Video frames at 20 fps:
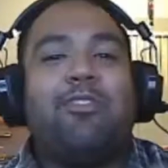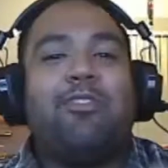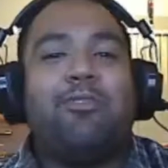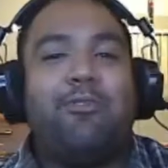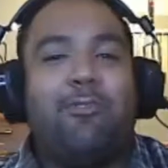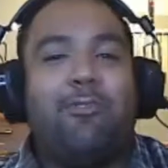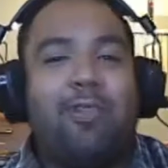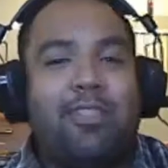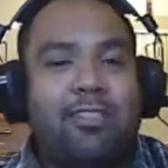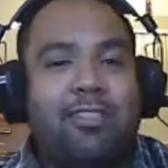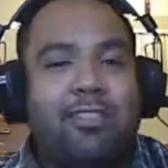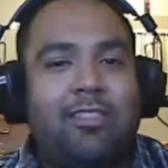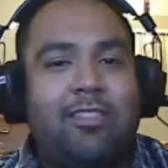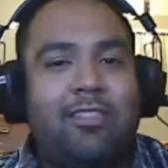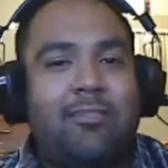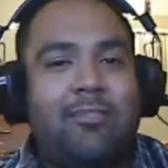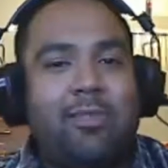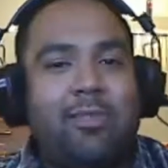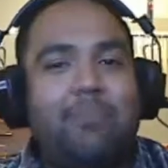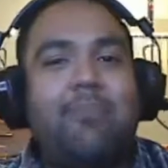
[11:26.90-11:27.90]

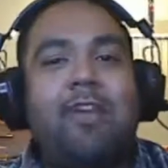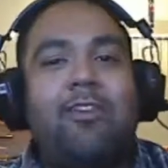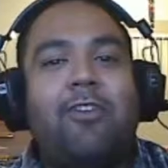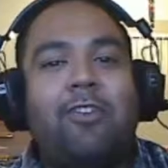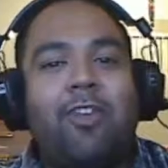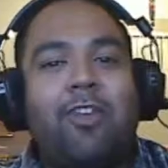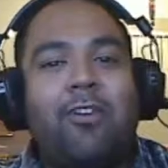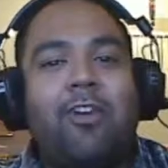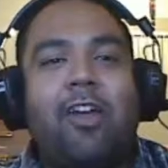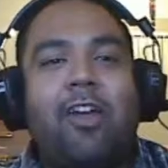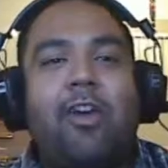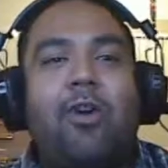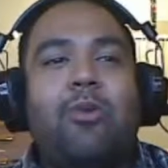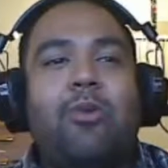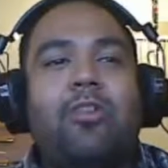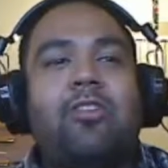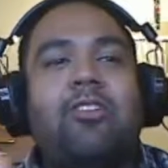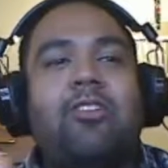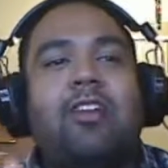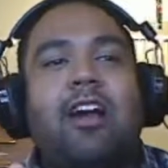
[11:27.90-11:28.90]
with Metal Gear, I
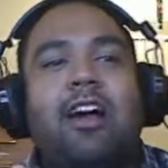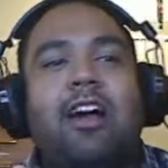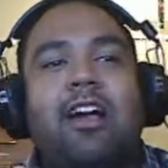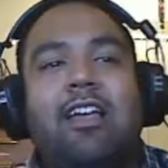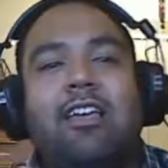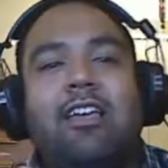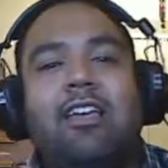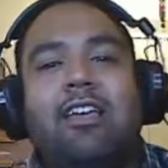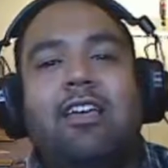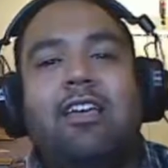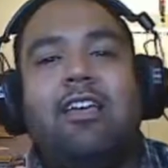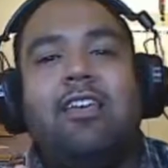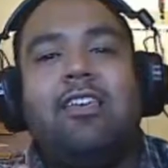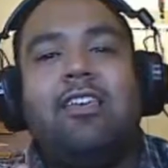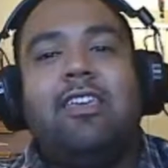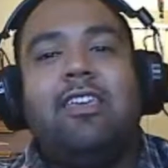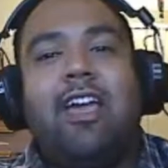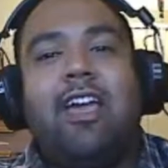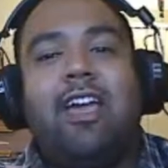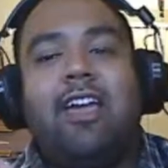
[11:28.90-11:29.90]
always got.
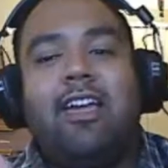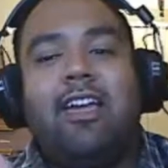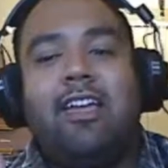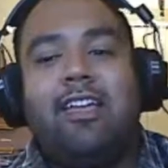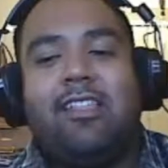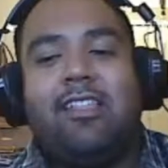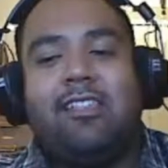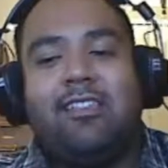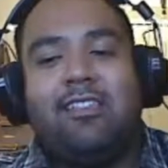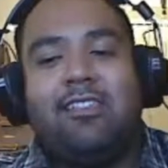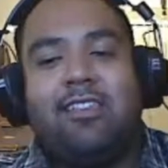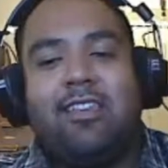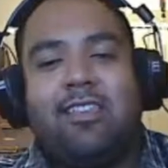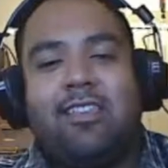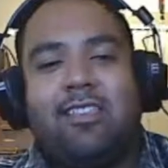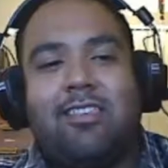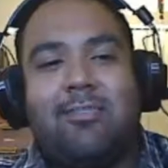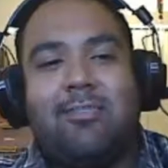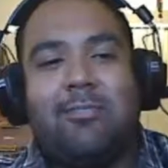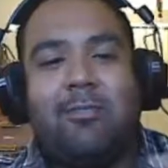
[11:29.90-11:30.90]
Yeah, it's
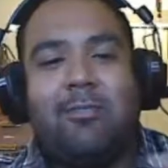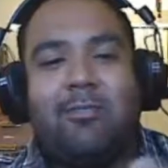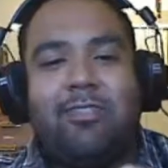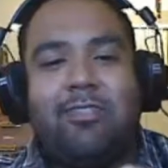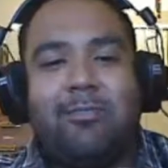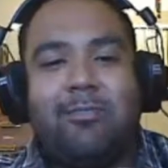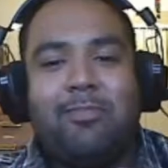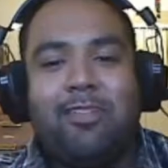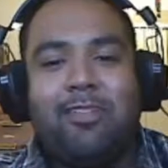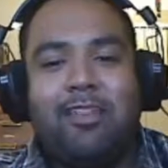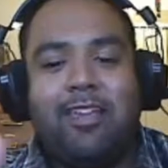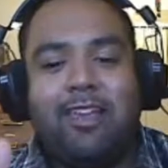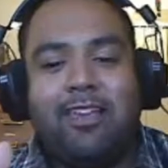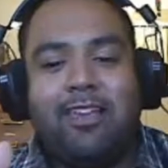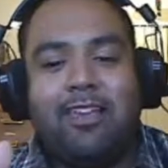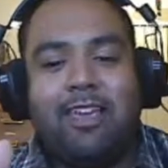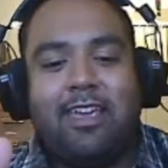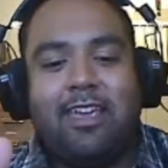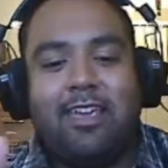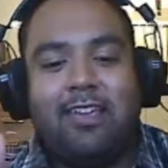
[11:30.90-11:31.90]
supposed to be
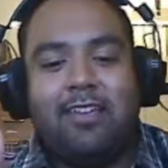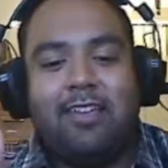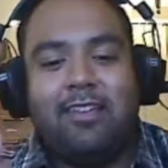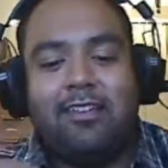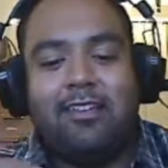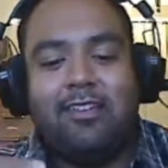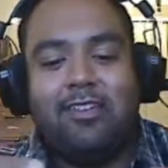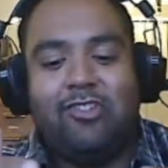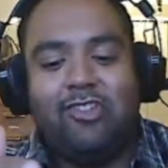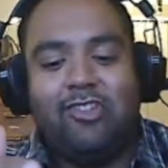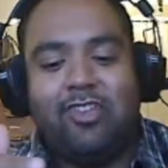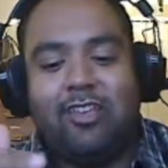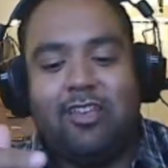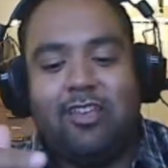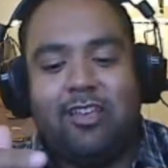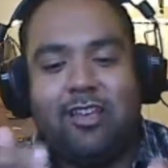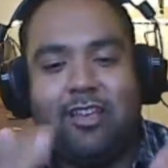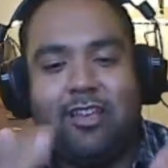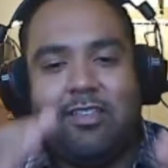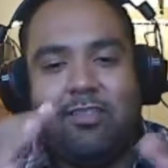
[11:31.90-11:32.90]
like a
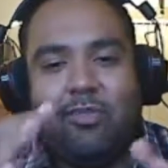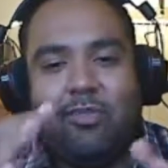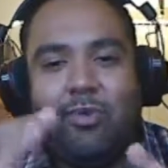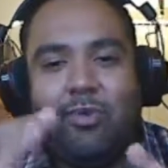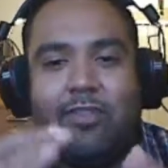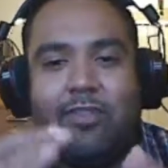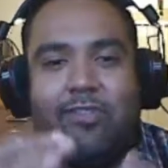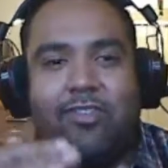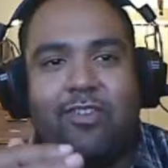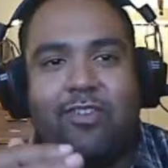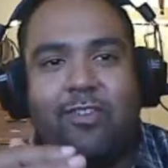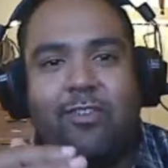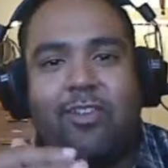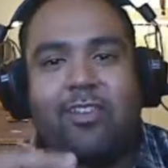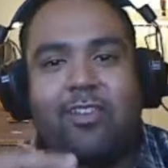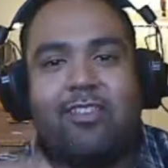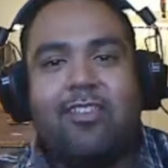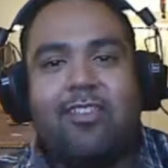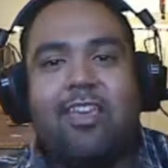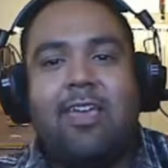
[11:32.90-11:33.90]
legit sort of
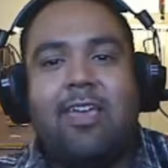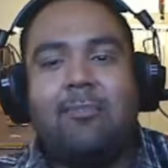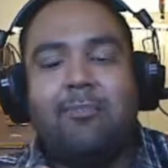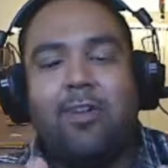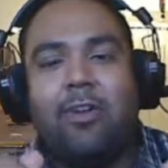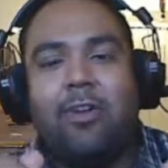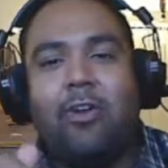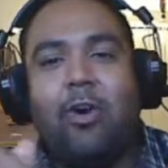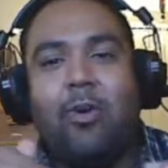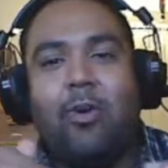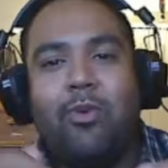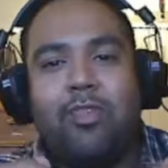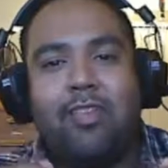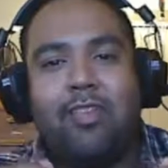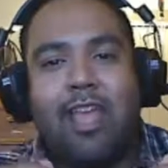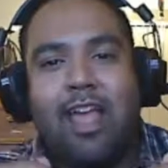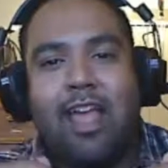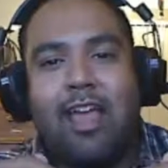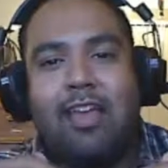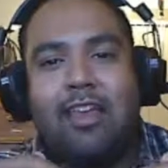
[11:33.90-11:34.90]
serious game, but it always
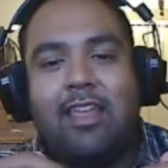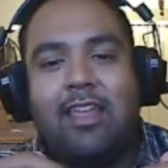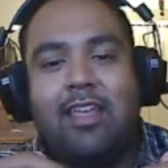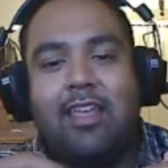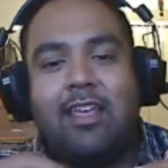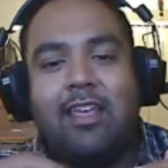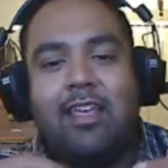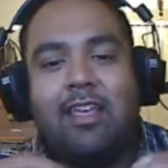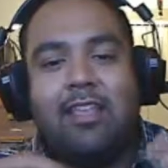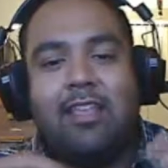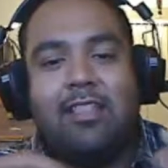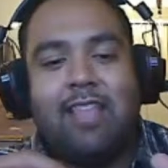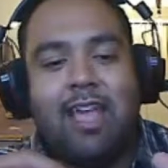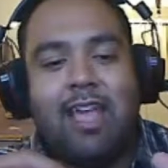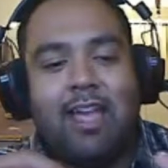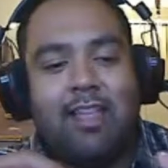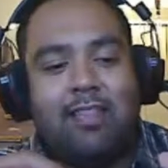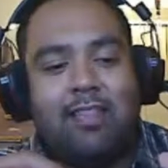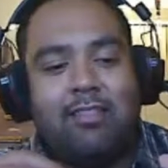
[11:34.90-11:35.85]
had that